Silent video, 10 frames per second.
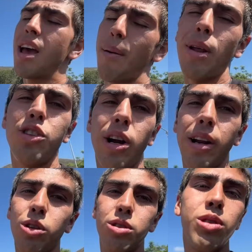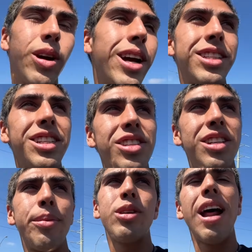I'm not trying to go too crazy and
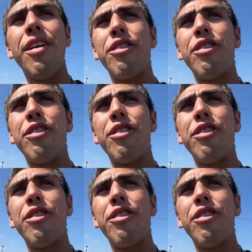shit. I'm trying to have